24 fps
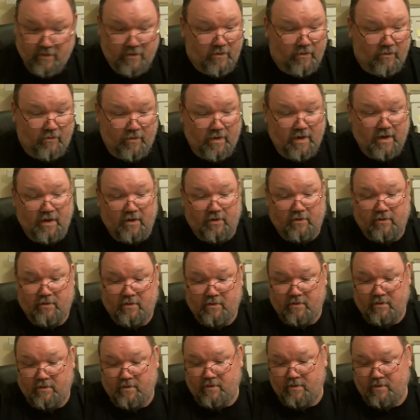Well,
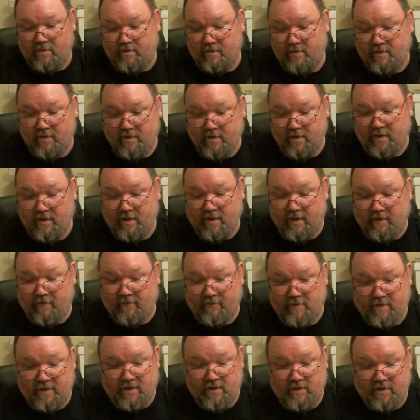if
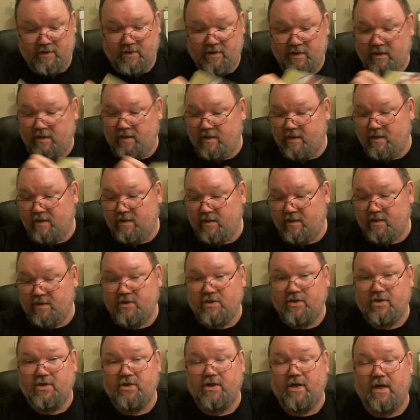DC did this
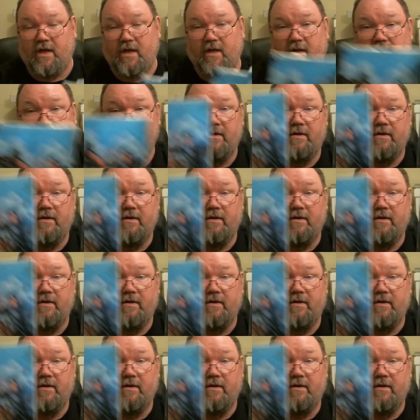shit